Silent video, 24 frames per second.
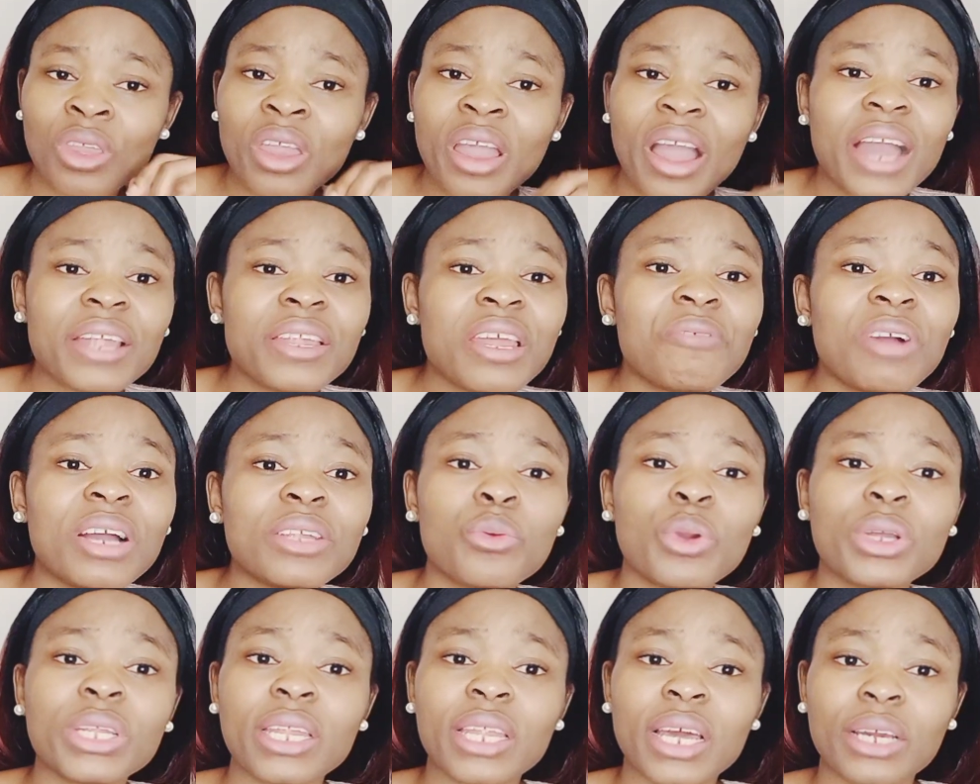I never know
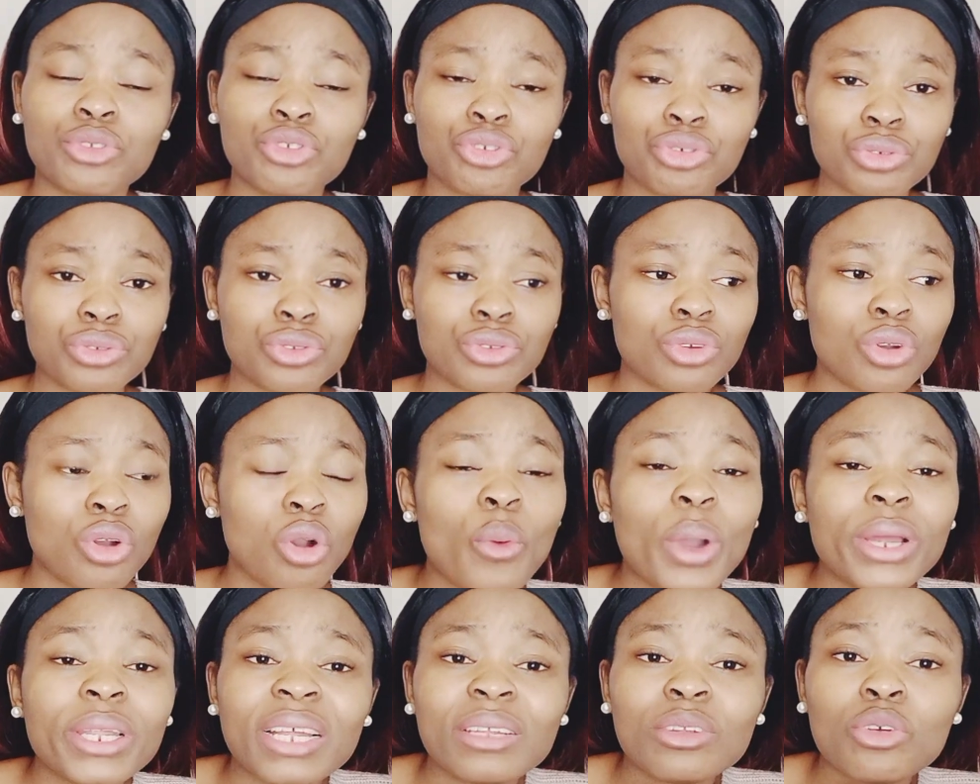whether not truth
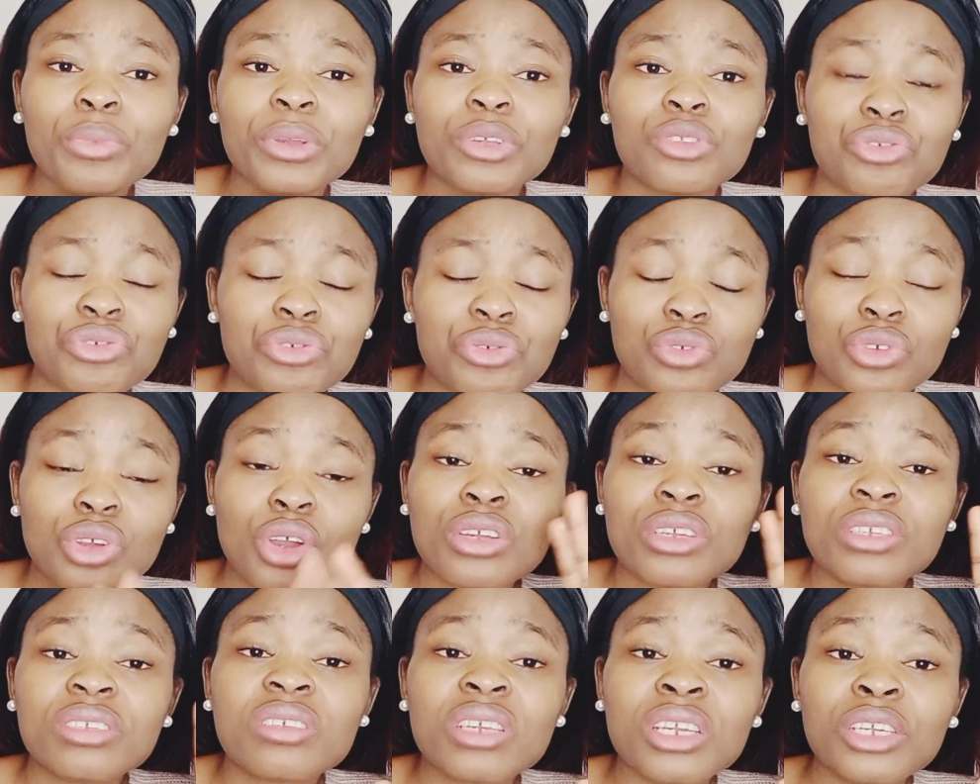or whether not be truth.
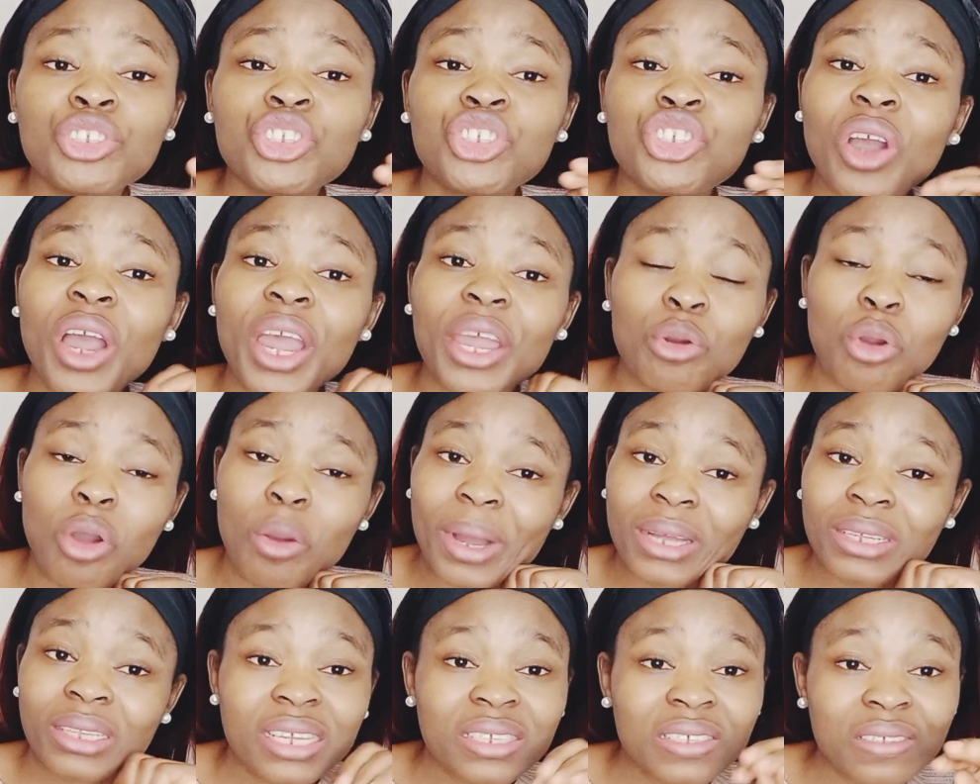Till Joy come
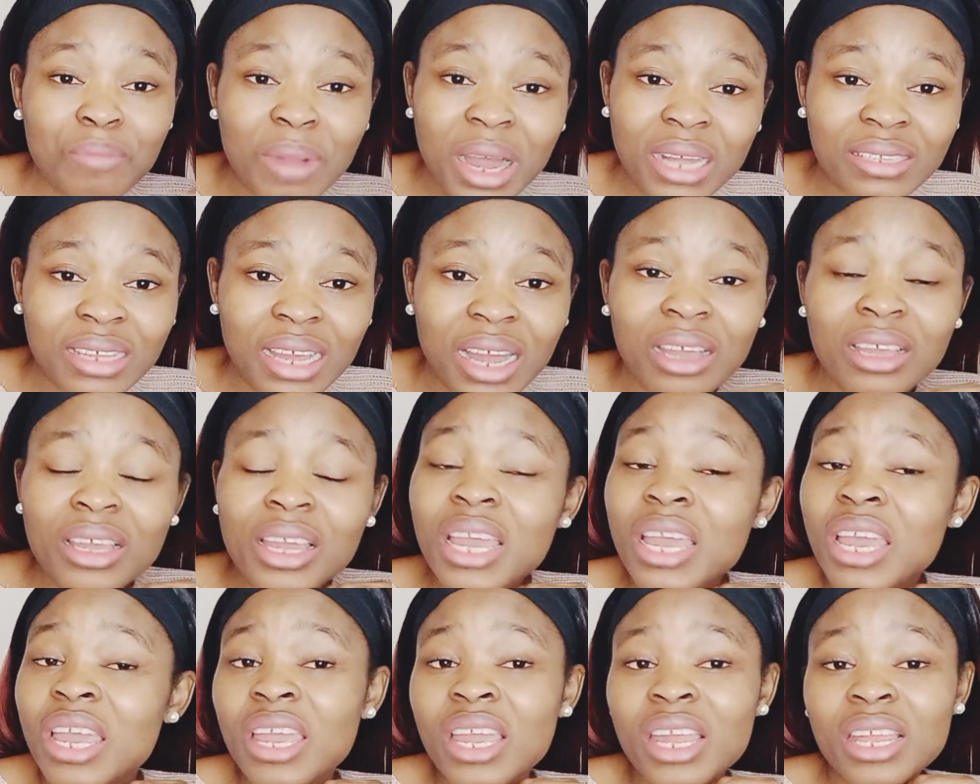out this matter.
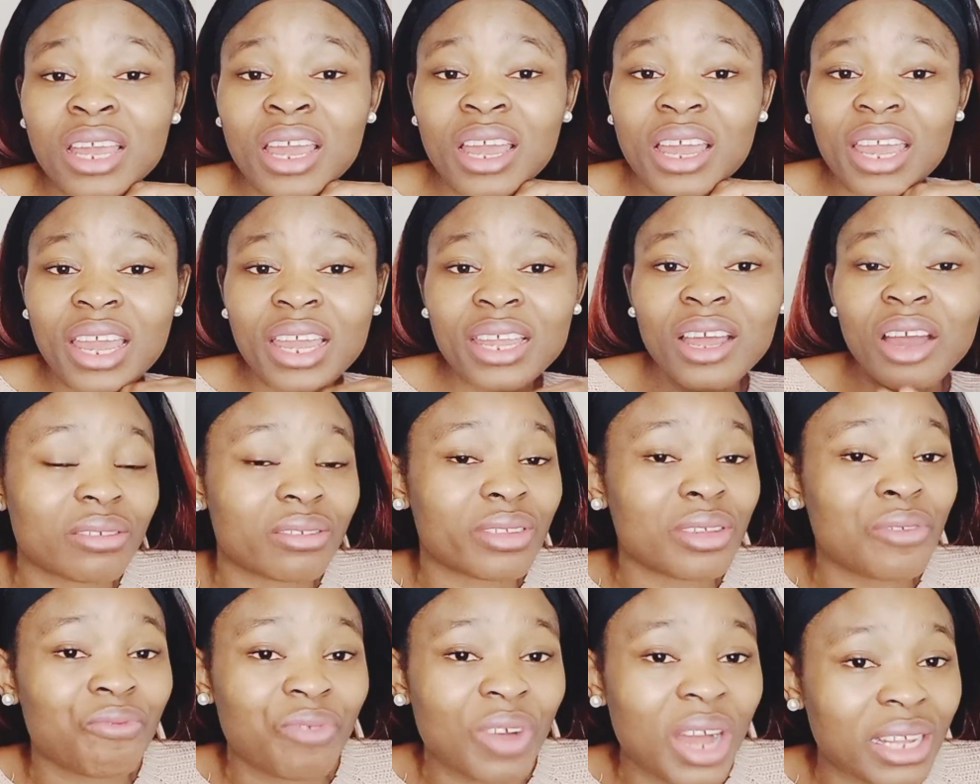
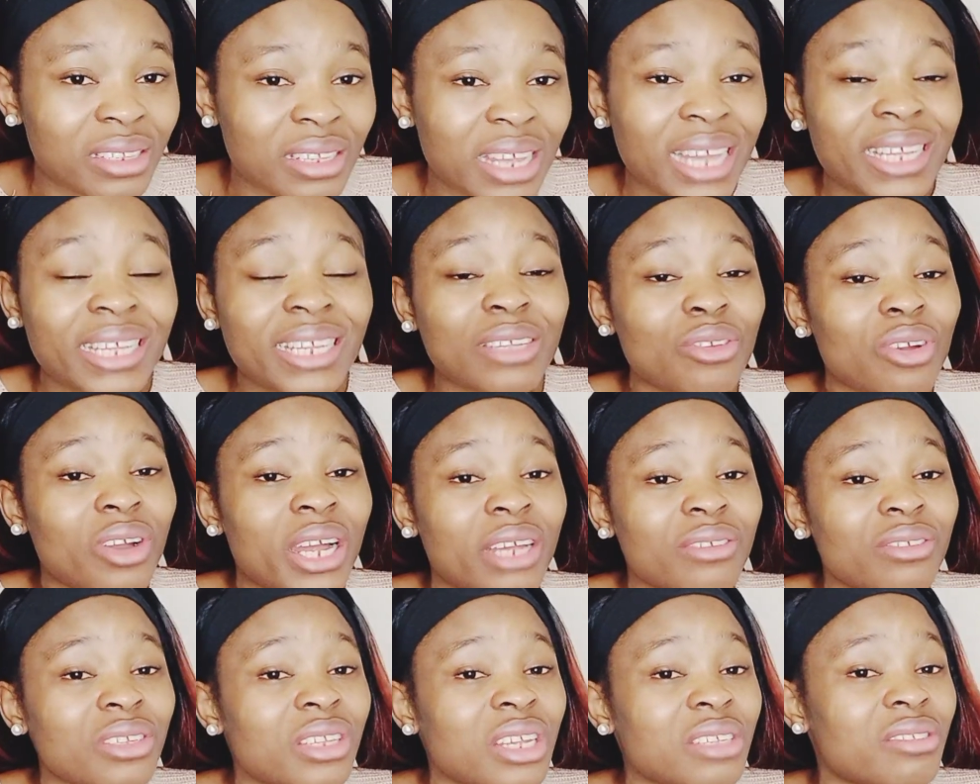In fact, I they talking
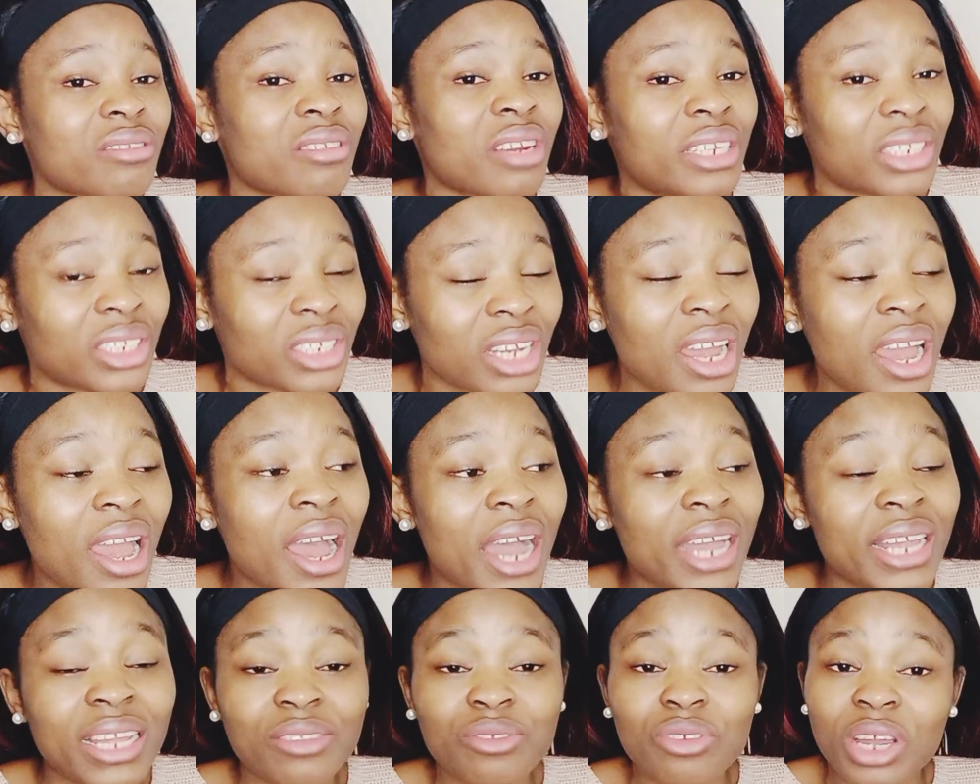as they stretch.
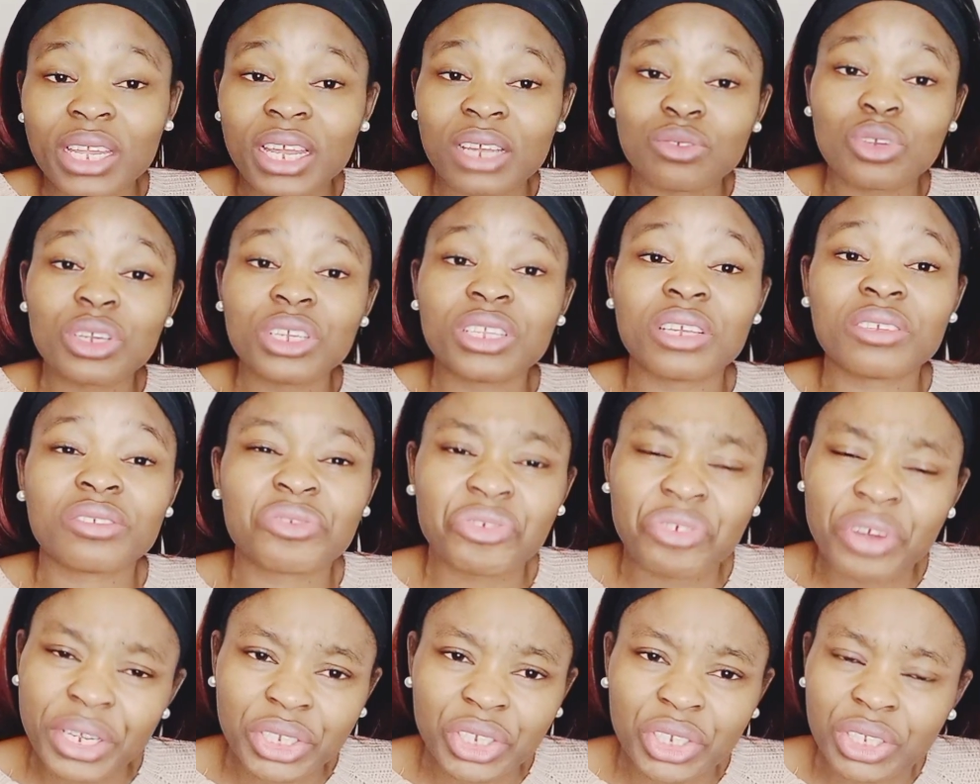I they talking as they
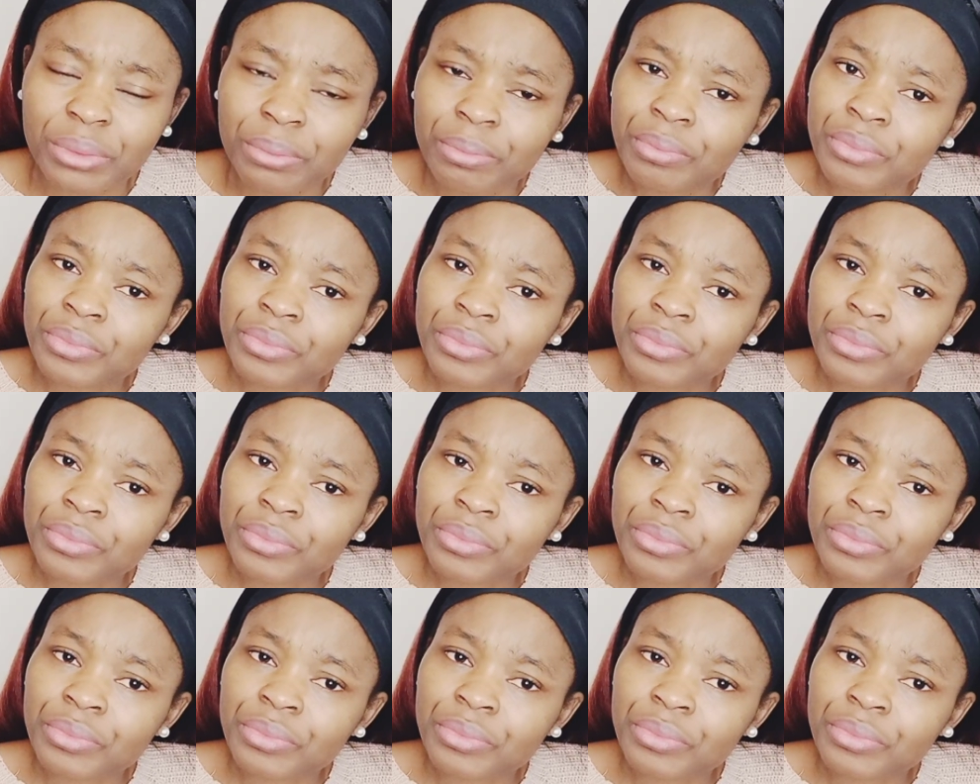stretch.